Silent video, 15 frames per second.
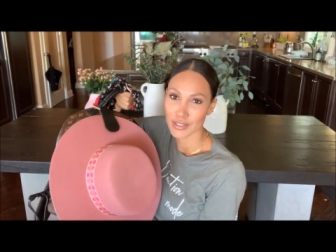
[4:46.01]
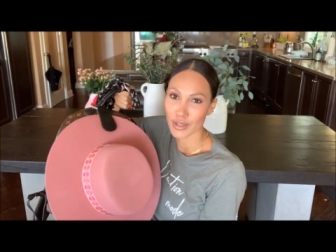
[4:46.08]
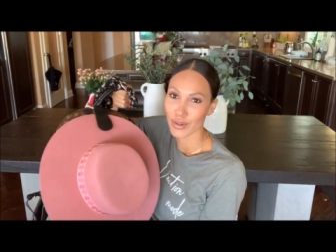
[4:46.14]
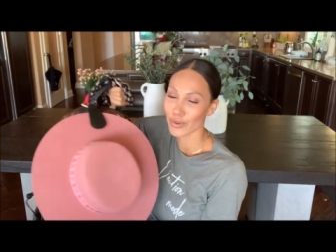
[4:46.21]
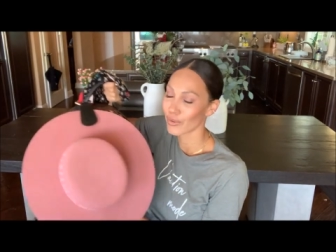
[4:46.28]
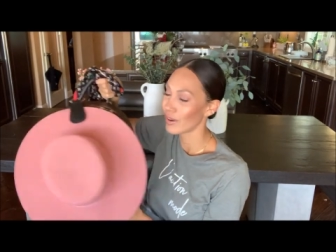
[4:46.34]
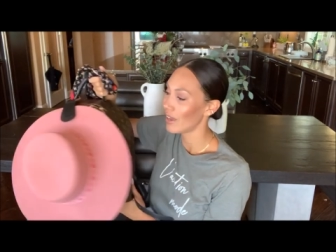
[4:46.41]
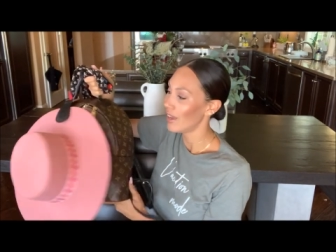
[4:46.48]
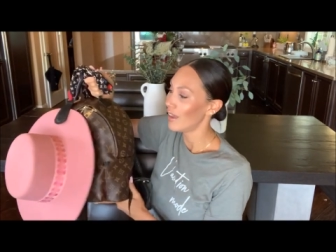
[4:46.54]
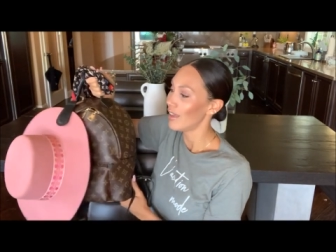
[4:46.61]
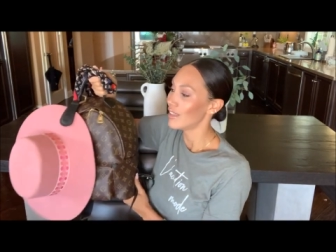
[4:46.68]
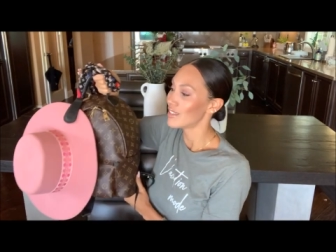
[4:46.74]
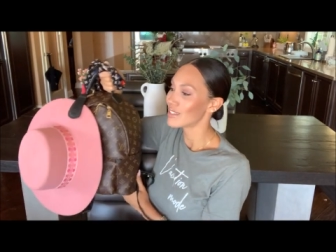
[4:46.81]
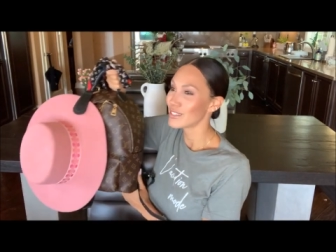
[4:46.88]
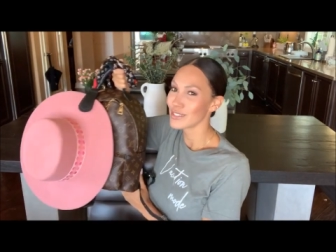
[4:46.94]
So
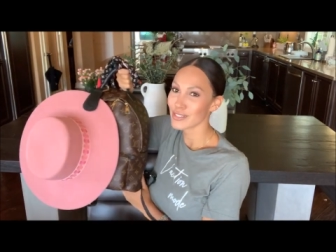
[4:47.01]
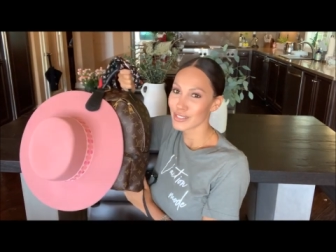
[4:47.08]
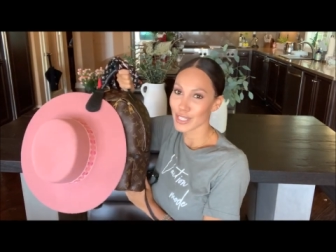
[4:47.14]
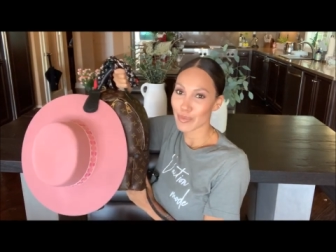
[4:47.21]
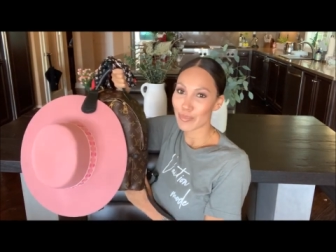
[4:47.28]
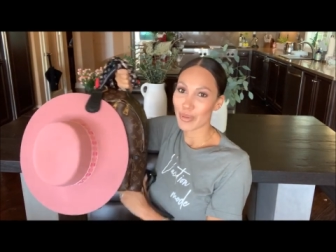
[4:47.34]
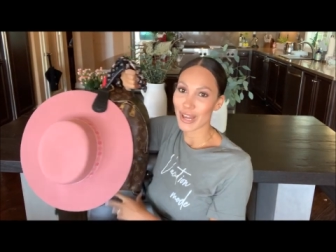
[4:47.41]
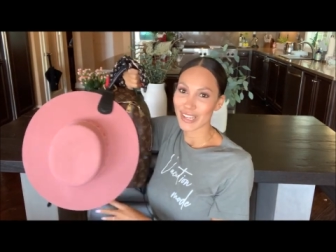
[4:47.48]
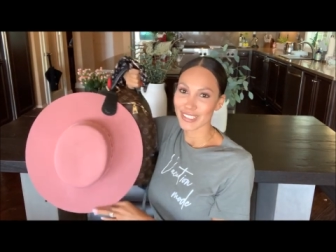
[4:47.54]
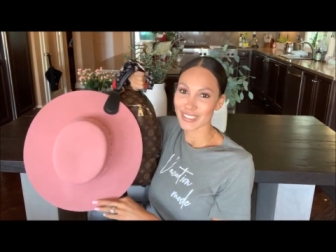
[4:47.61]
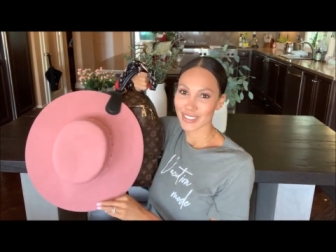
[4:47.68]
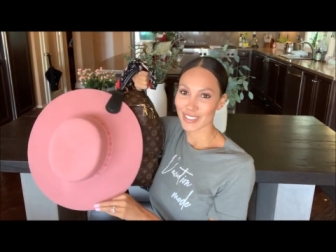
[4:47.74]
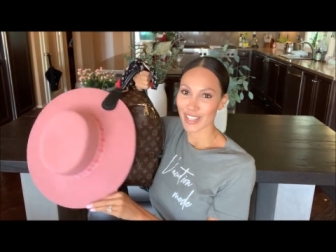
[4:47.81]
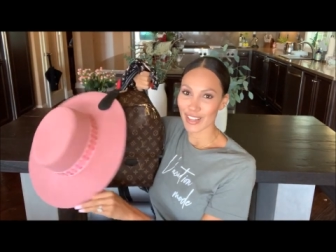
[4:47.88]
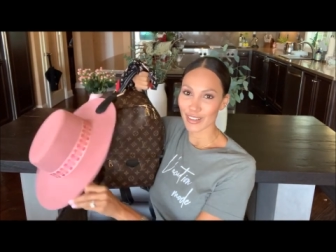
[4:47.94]
this is the best
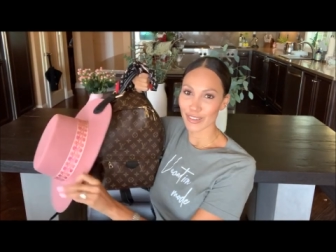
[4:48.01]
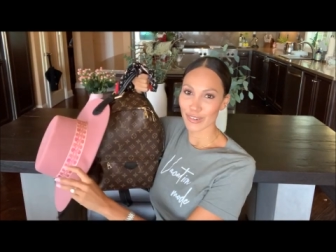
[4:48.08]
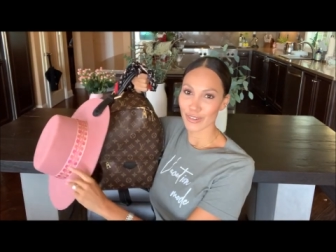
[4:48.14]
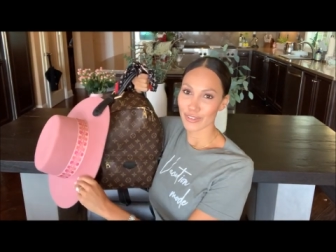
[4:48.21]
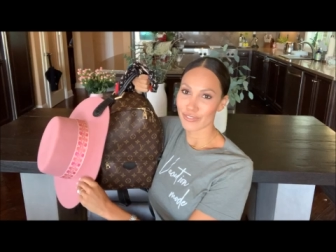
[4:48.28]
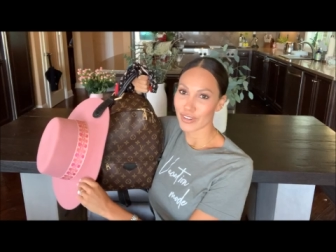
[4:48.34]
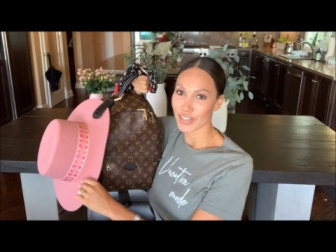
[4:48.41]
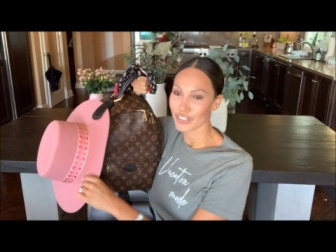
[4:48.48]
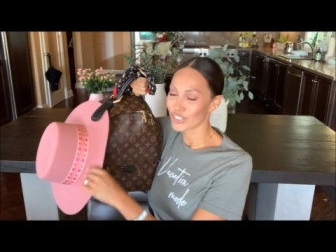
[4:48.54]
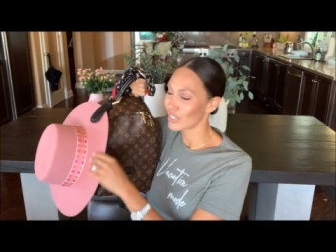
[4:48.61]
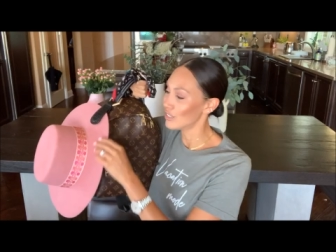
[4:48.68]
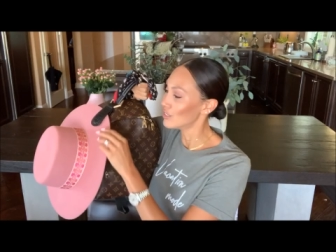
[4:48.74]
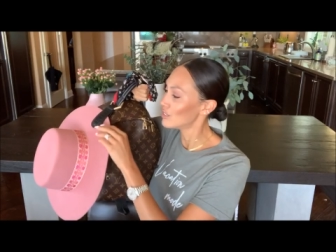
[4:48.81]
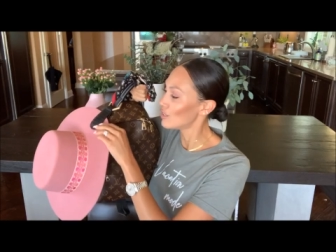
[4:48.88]
little invention.